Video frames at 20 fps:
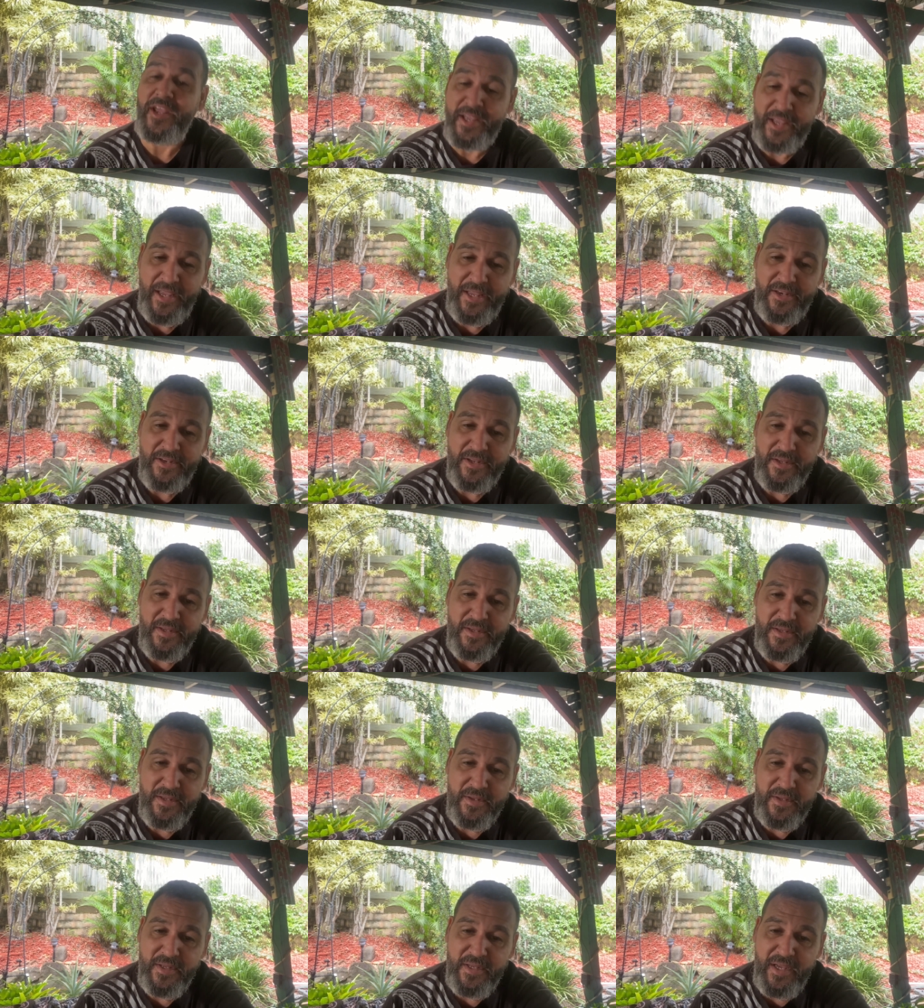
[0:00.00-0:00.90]
ahead.
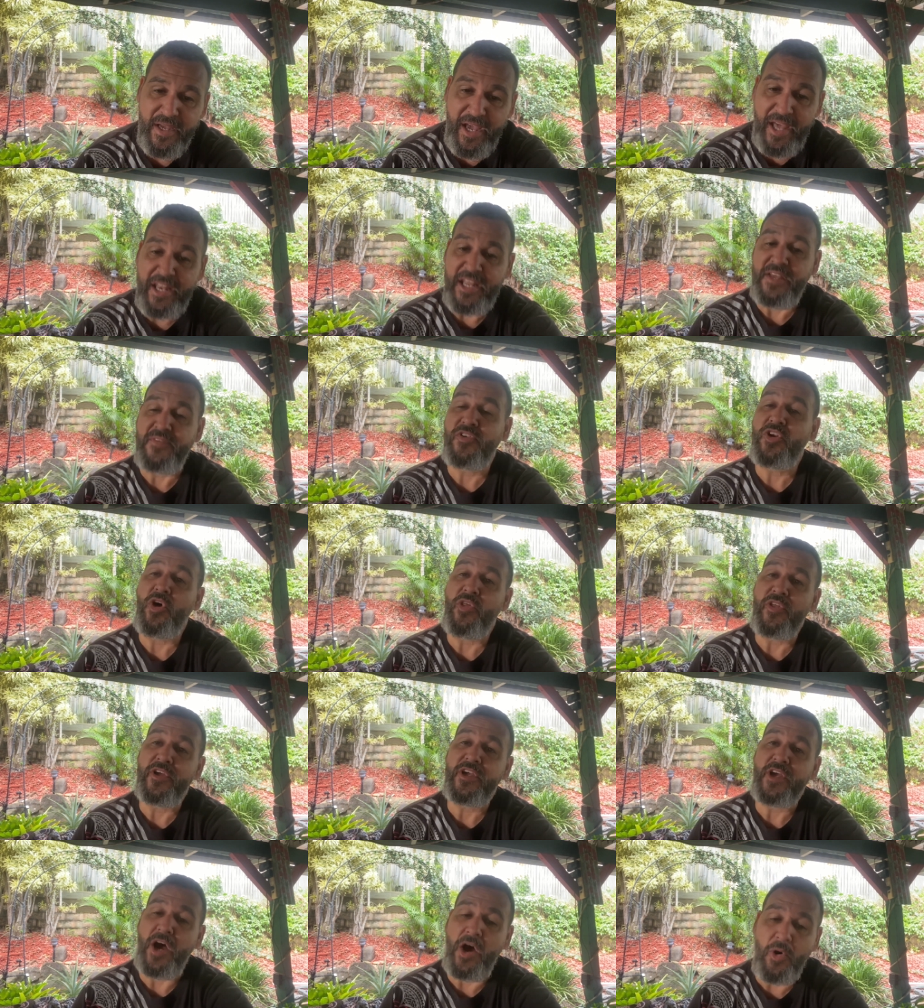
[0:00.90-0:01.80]
And even on
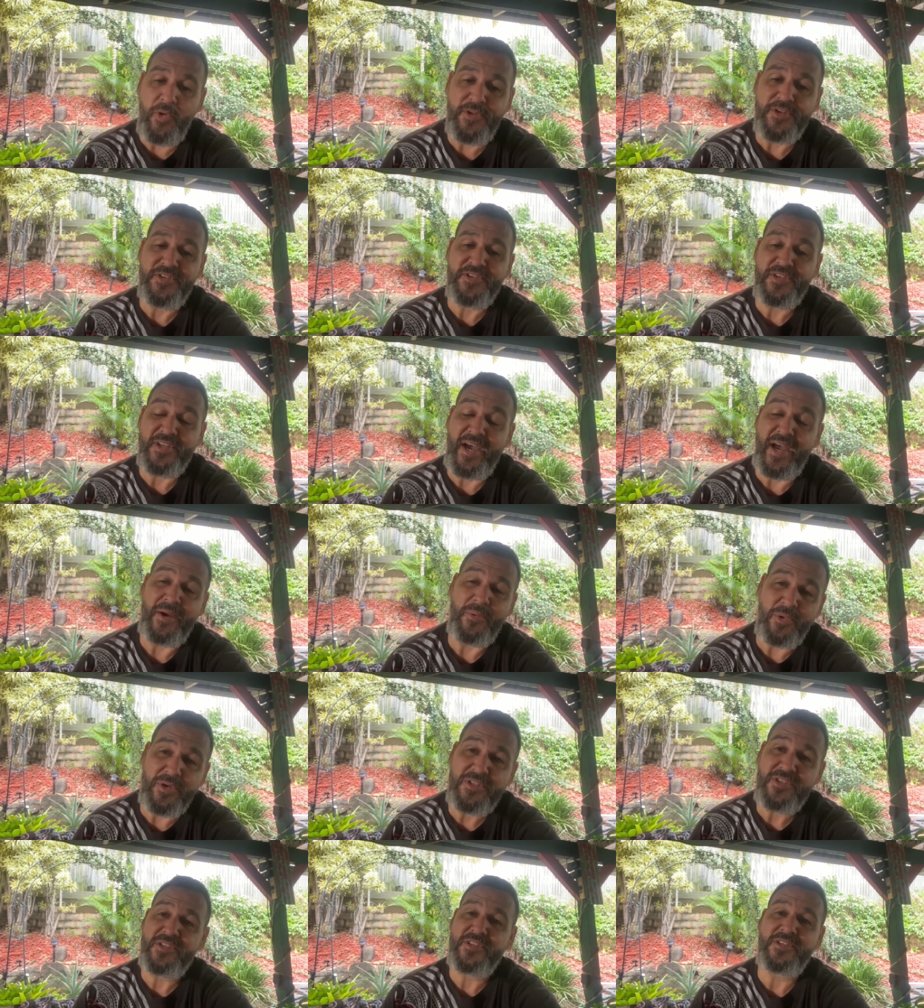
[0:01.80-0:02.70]
the coldest day,
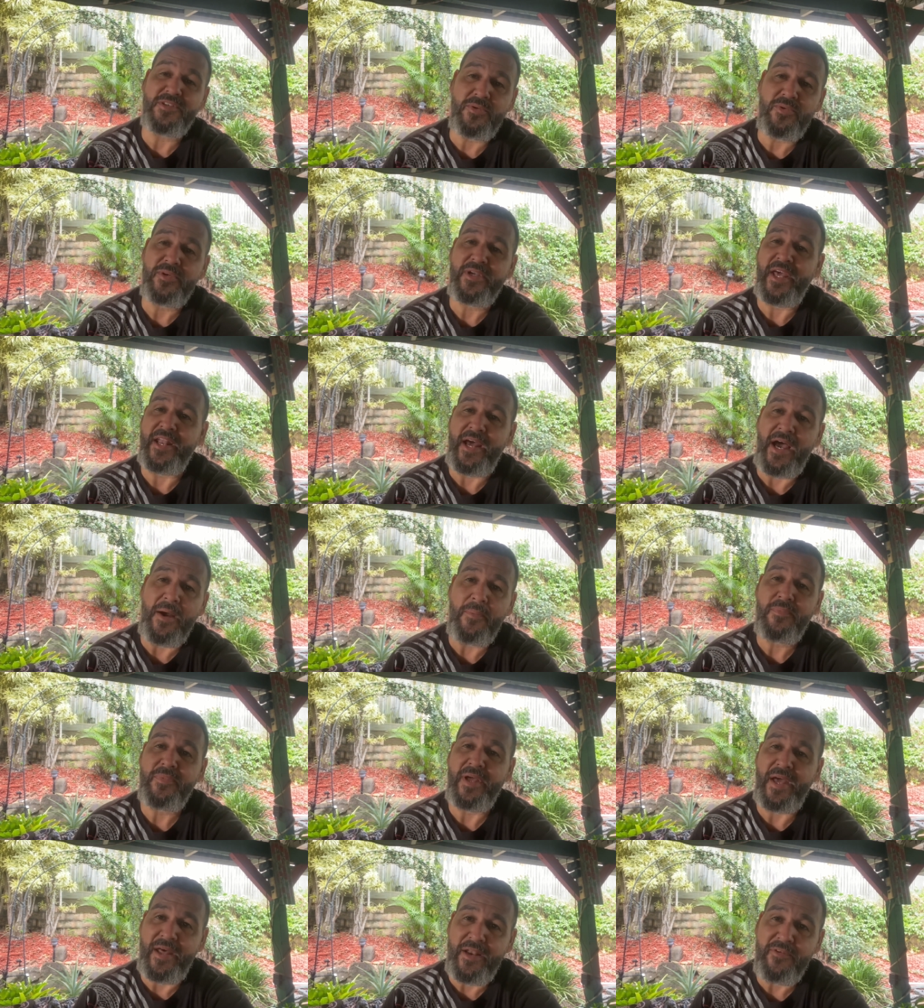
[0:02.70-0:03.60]
we still get up
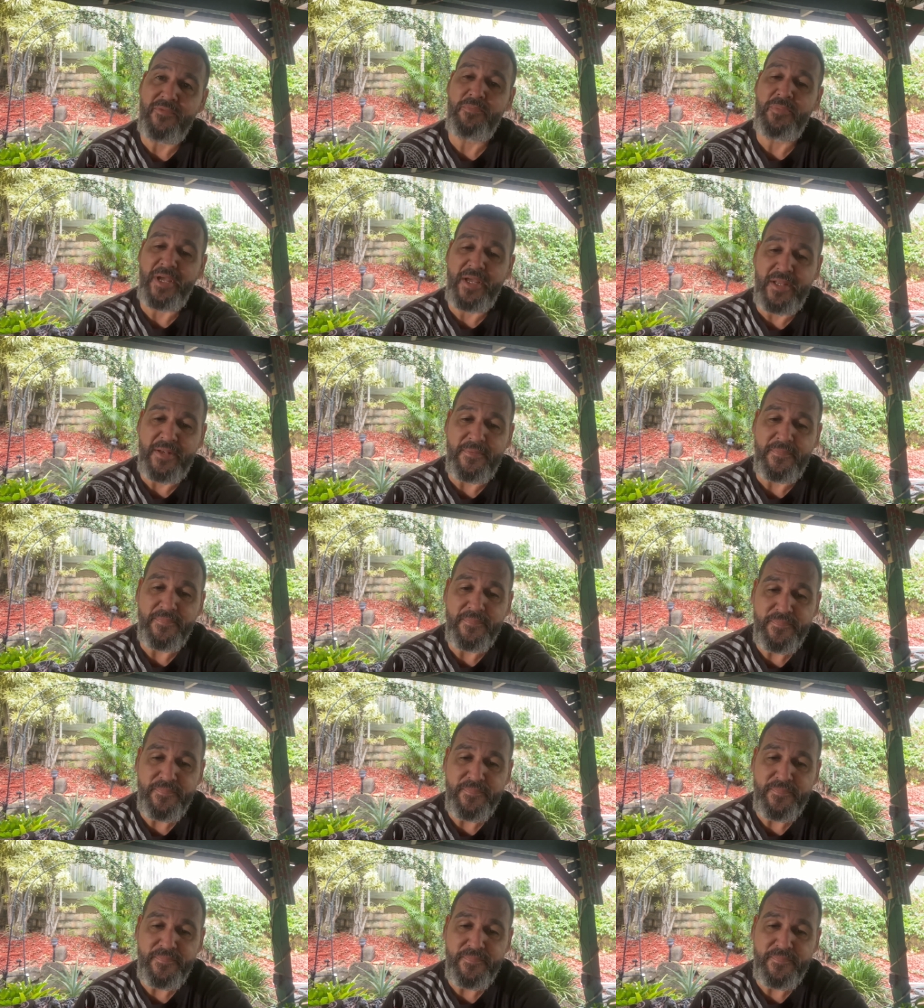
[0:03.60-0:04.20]
out of bed.